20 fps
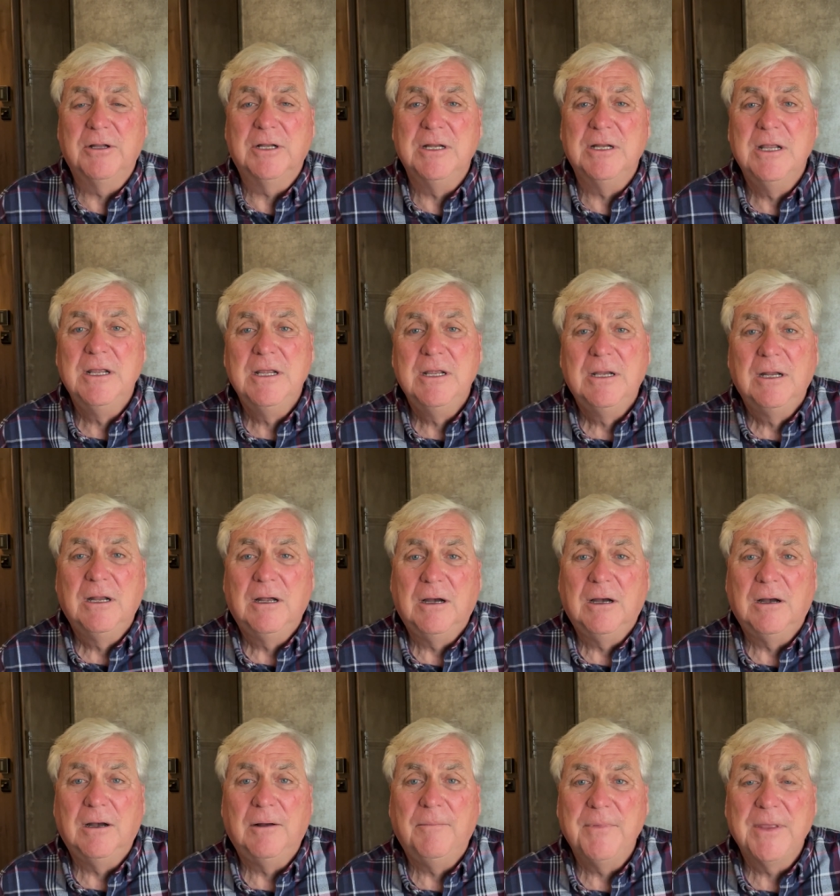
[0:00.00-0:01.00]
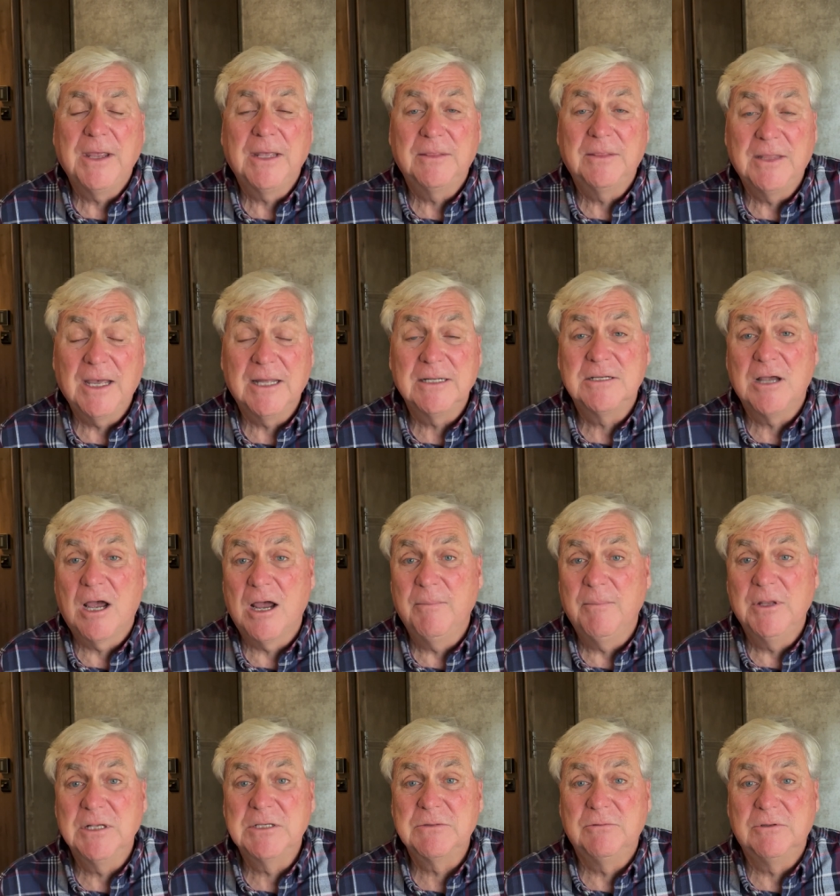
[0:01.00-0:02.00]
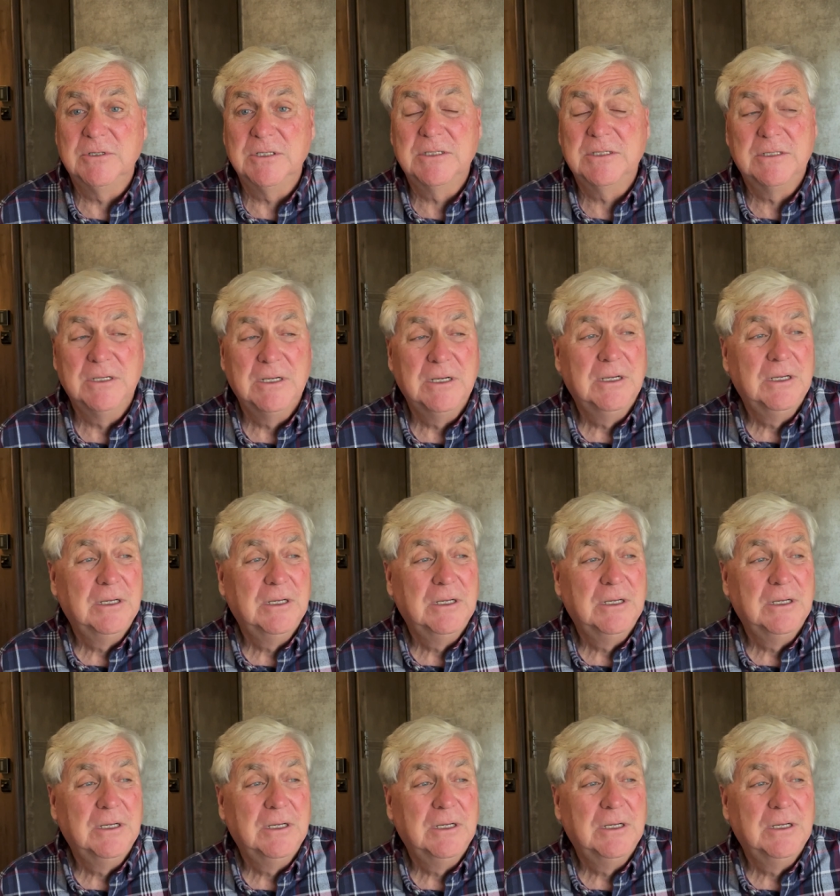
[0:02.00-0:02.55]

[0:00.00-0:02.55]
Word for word: And at that time, this was,